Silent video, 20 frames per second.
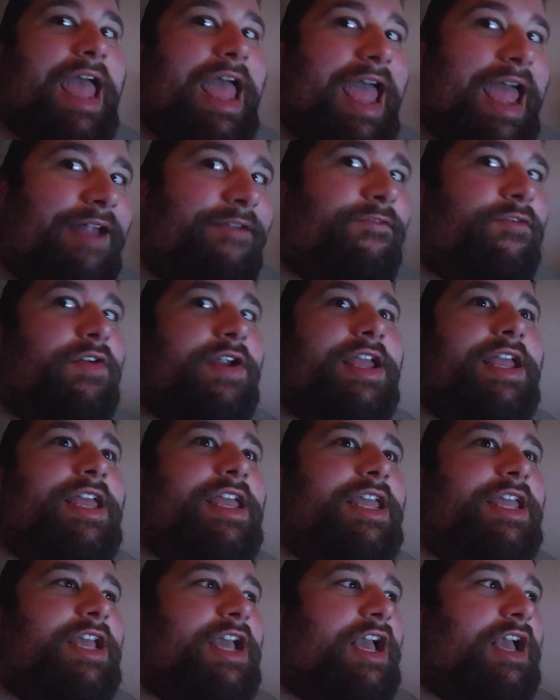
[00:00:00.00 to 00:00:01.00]

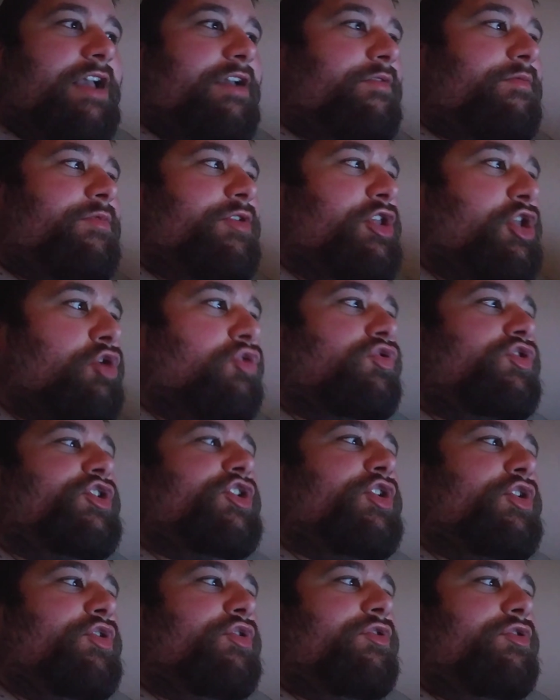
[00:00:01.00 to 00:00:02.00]
every
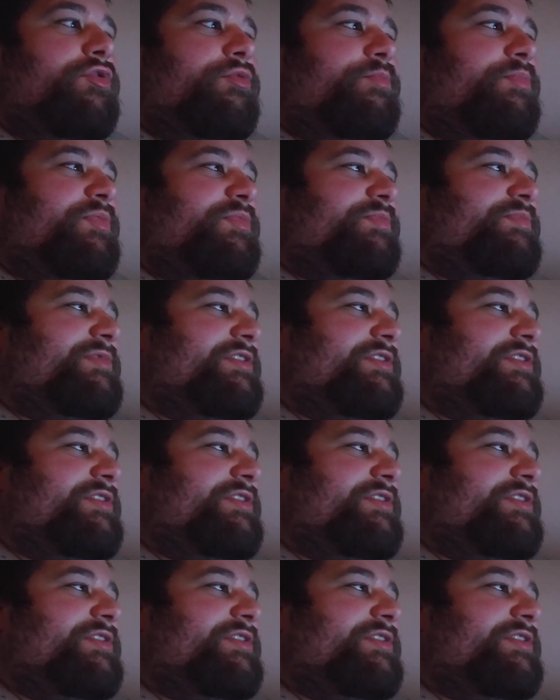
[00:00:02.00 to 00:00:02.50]
YouTube